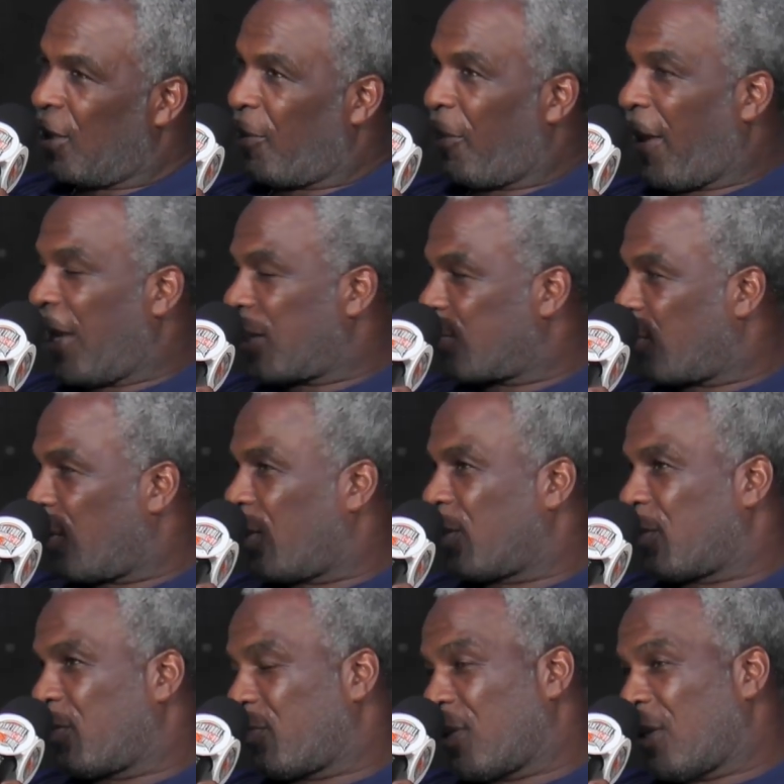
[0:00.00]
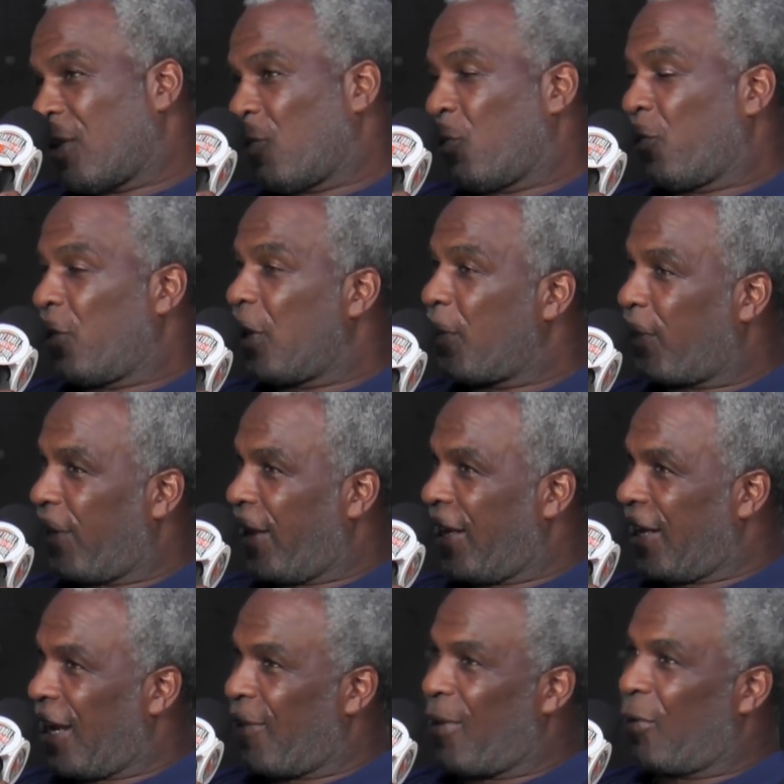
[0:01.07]
Basketball, when we
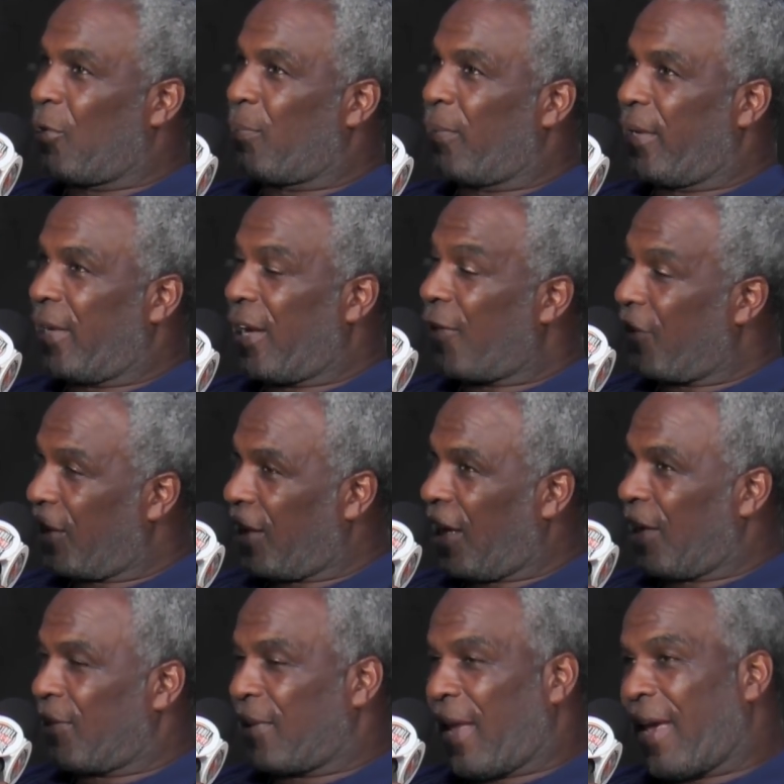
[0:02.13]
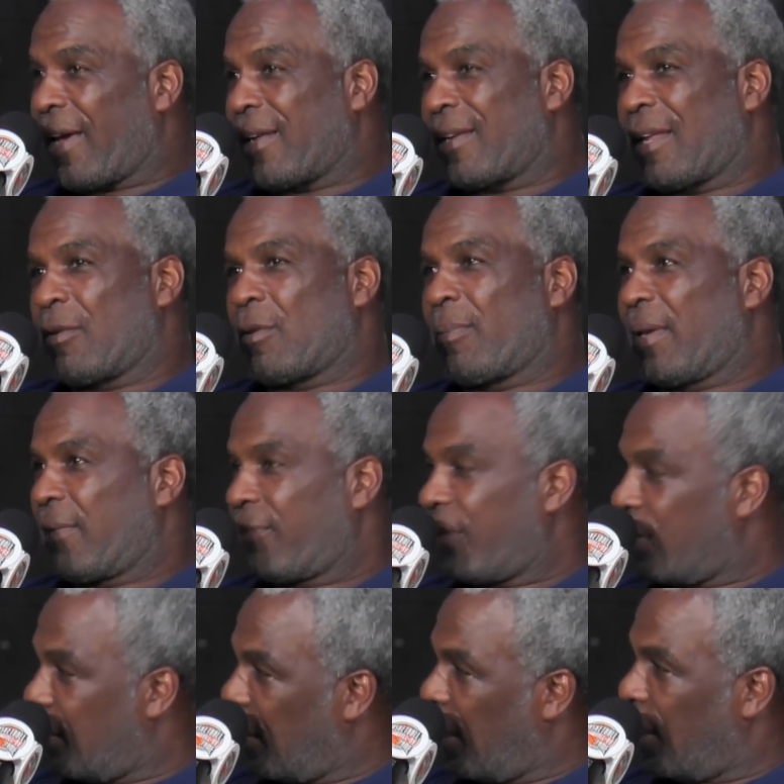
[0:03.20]
played, everybody want to play every game. Now they want to play
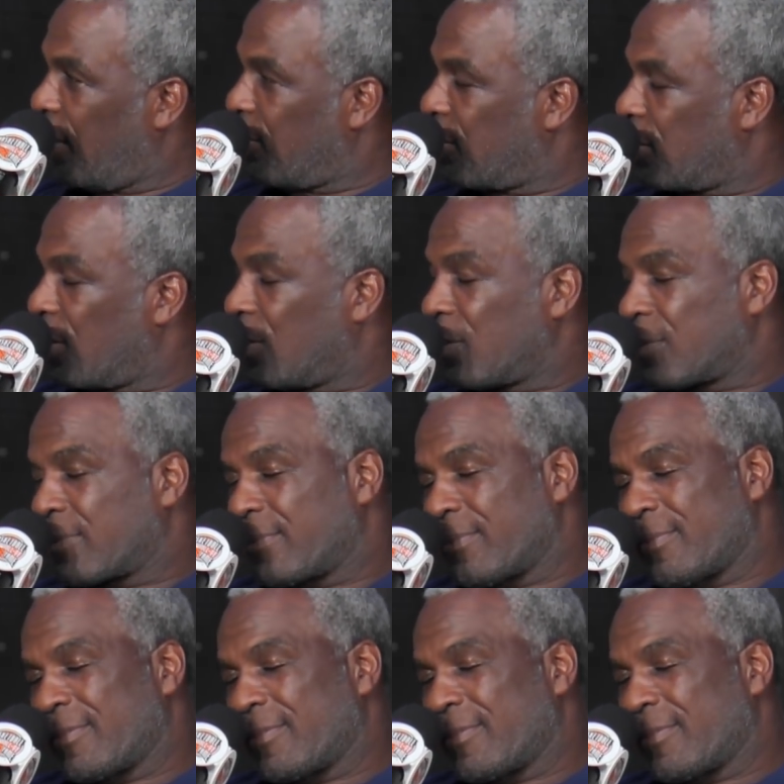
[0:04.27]
50 games, so...